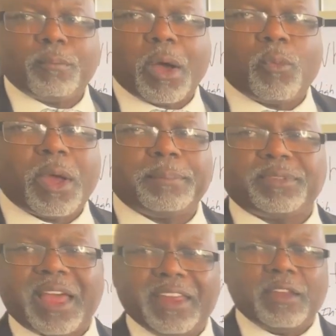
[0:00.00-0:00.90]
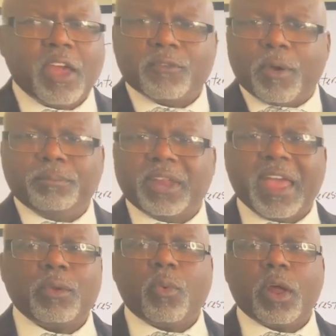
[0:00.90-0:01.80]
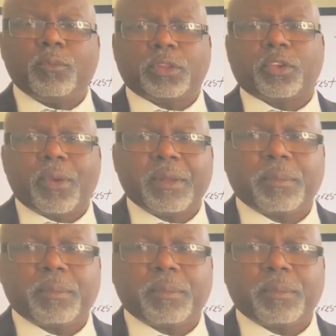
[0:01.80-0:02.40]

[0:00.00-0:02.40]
my website from day one with the Credit